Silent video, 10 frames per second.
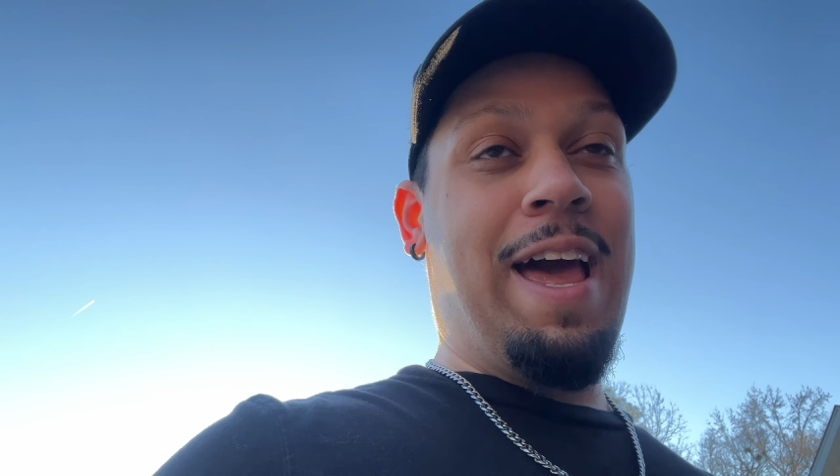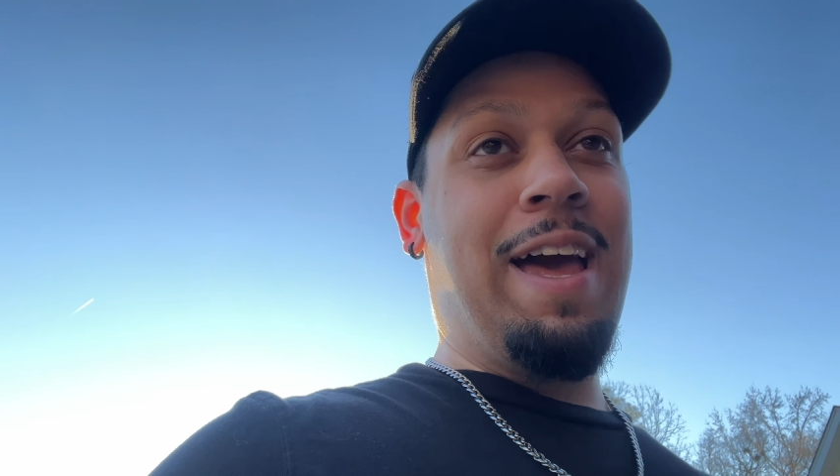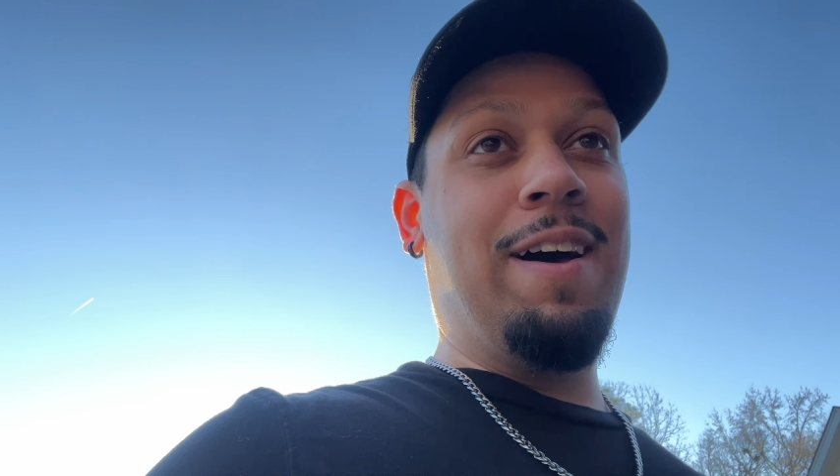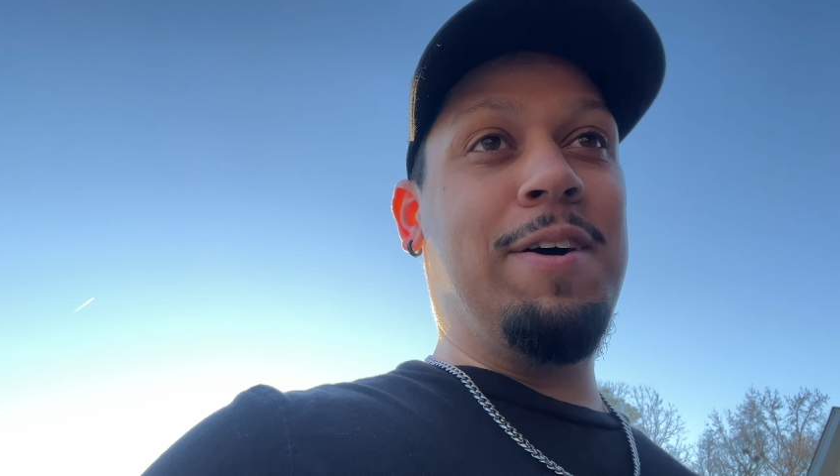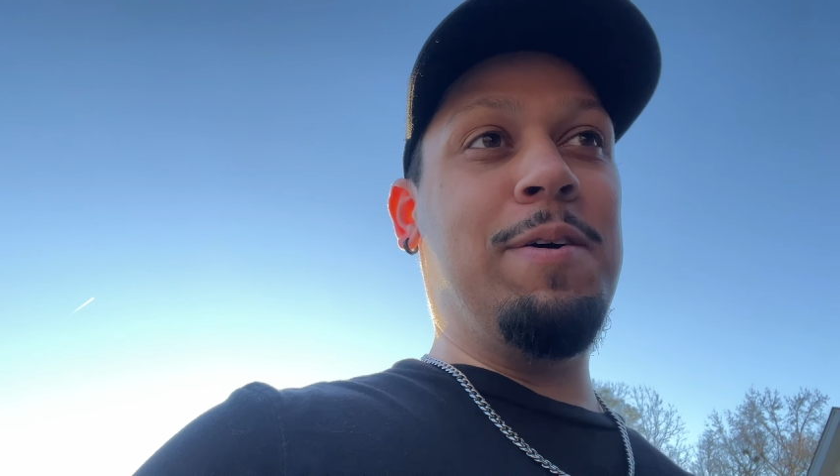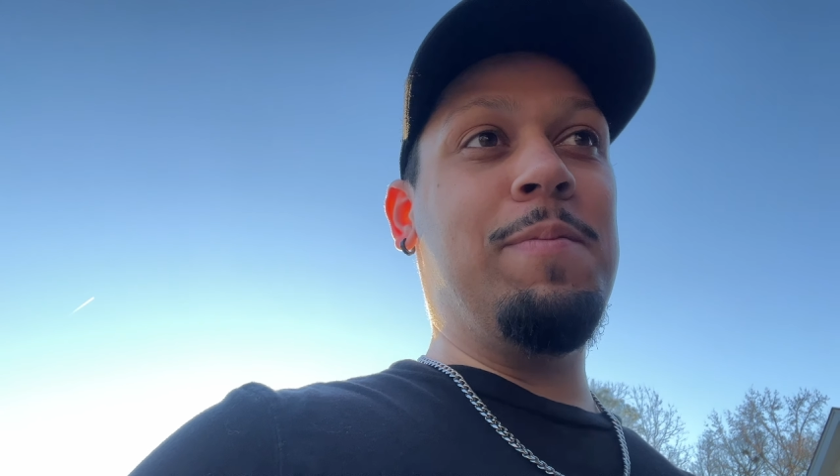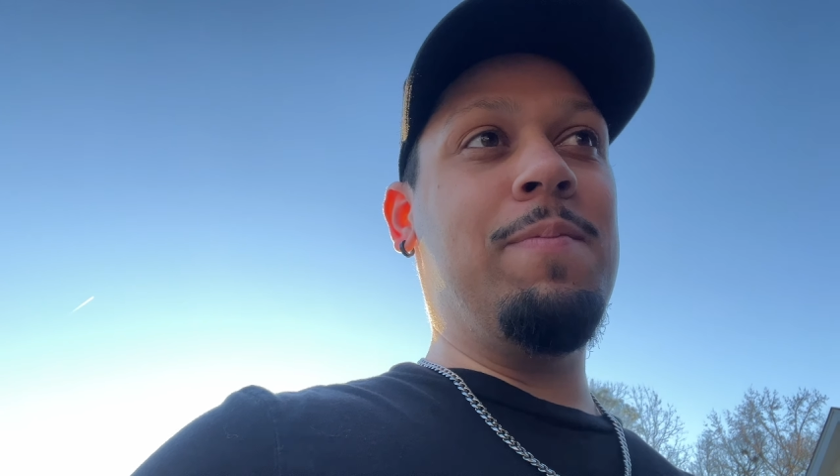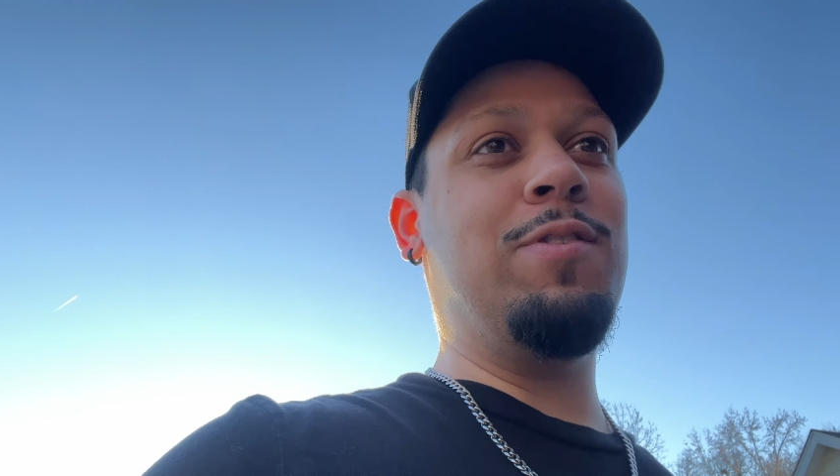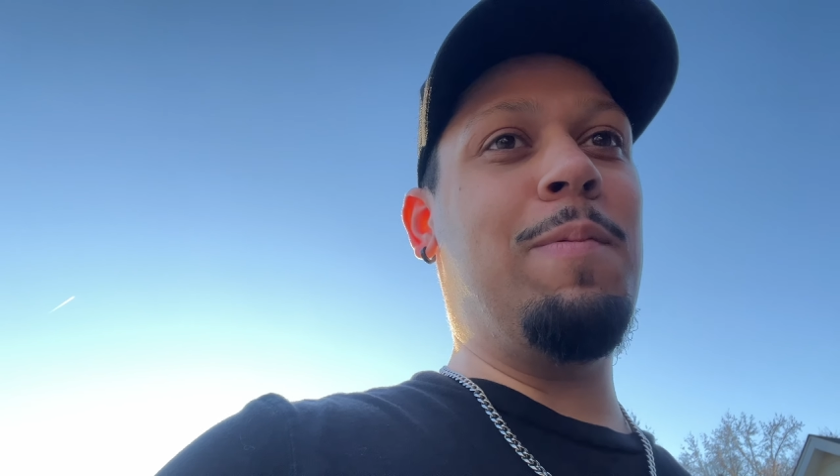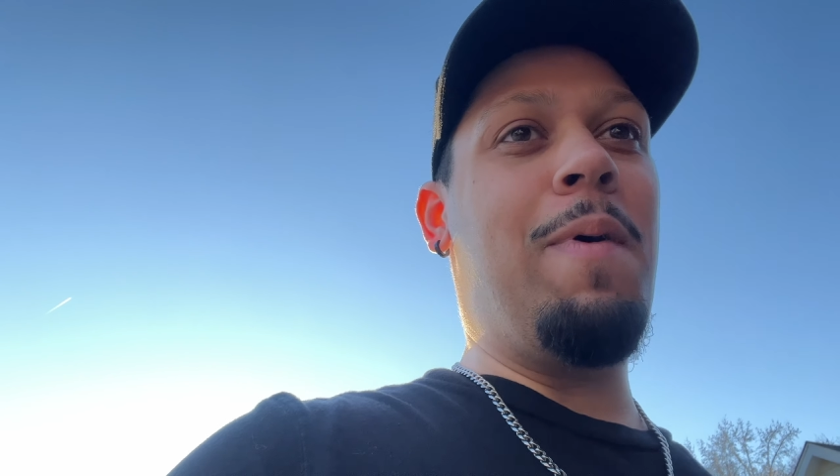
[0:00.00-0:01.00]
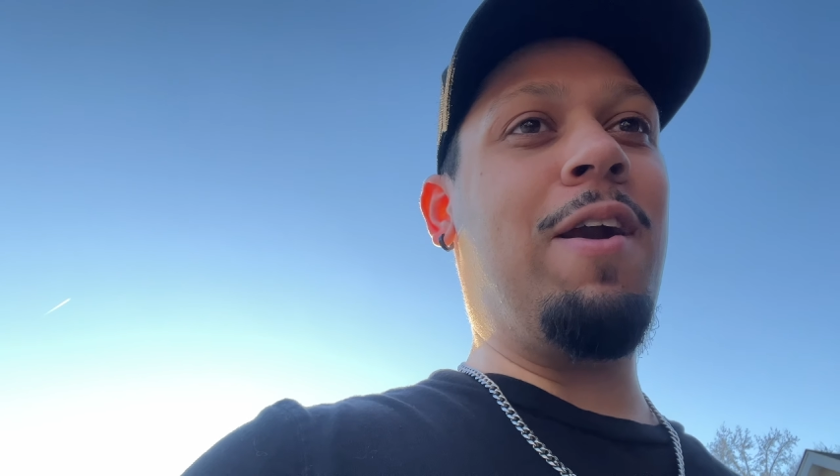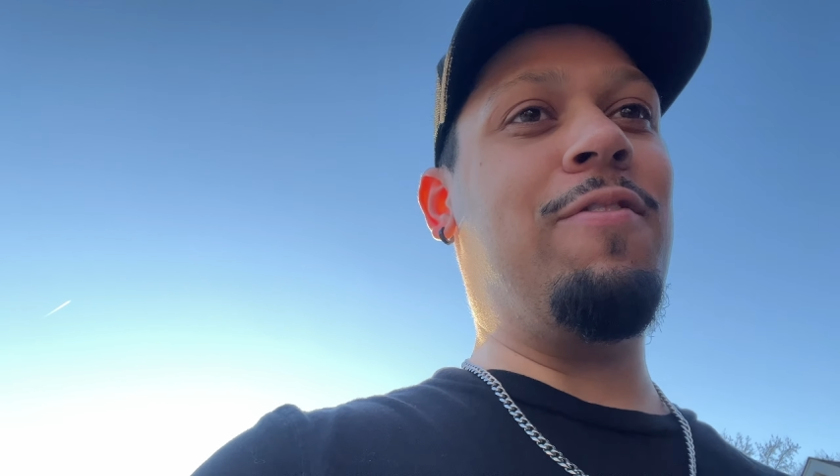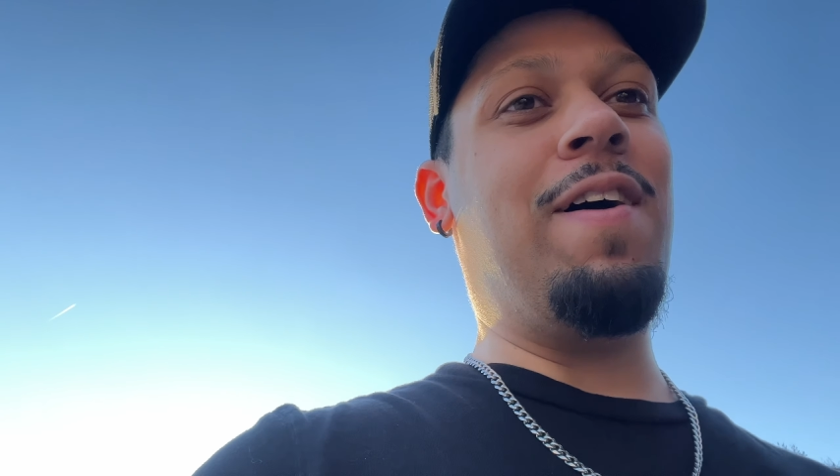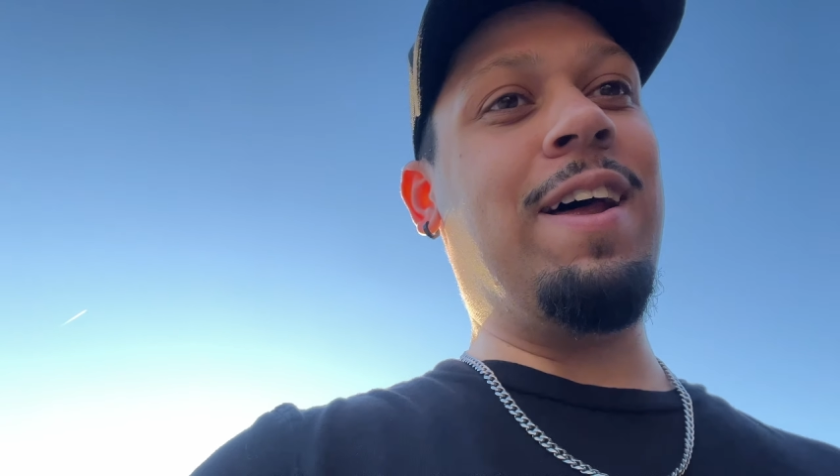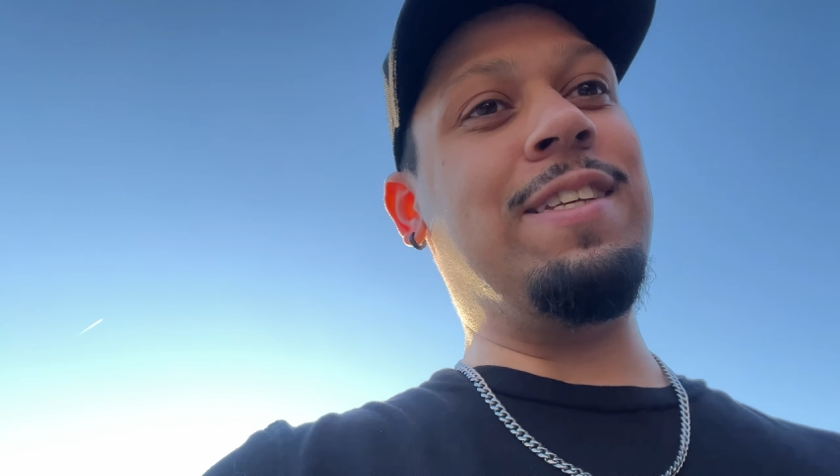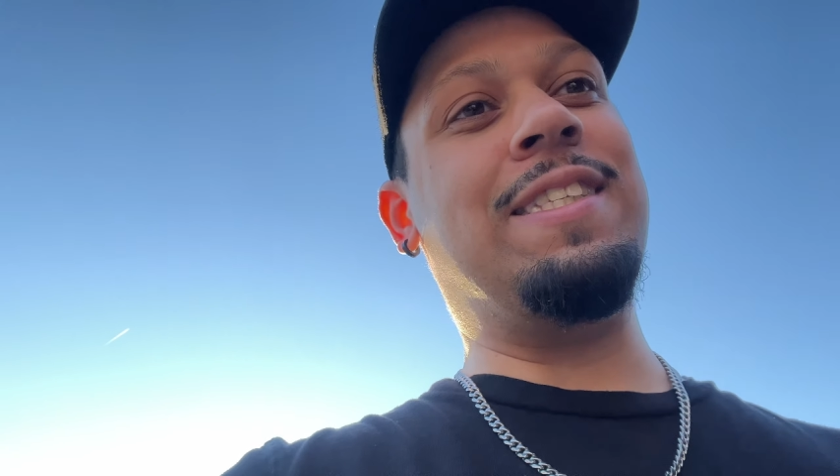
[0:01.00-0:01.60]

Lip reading: at to modify a